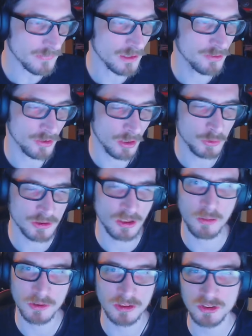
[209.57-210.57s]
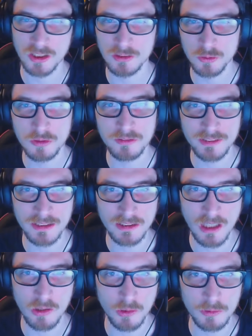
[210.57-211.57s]
So I want to try all of these
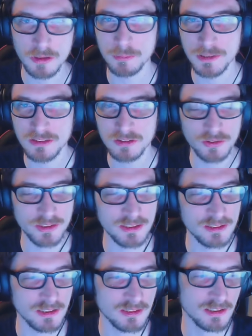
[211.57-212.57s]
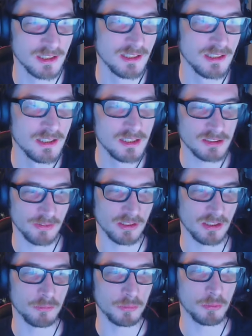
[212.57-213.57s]
co-op split screens. It's something
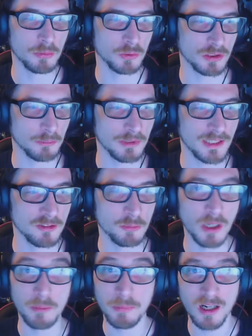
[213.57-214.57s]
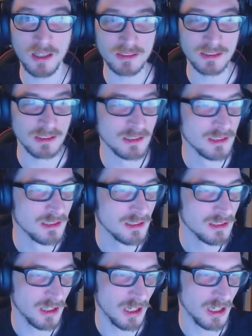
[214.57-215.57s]
I'll probably want to play with my partner.
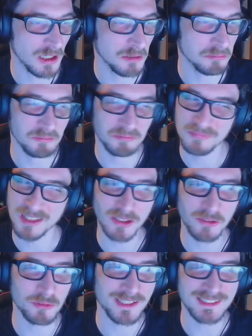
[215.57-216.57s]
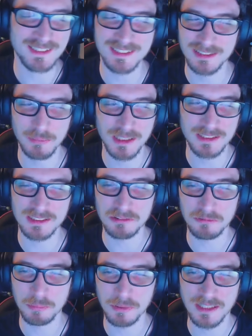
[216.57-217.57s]
I don't really see
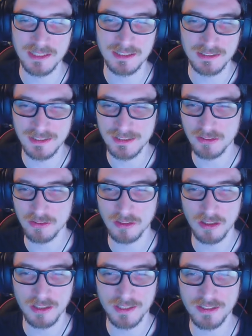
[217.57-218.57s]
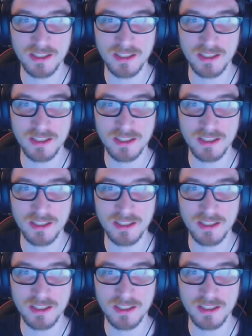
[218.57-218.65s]
myself playing these online.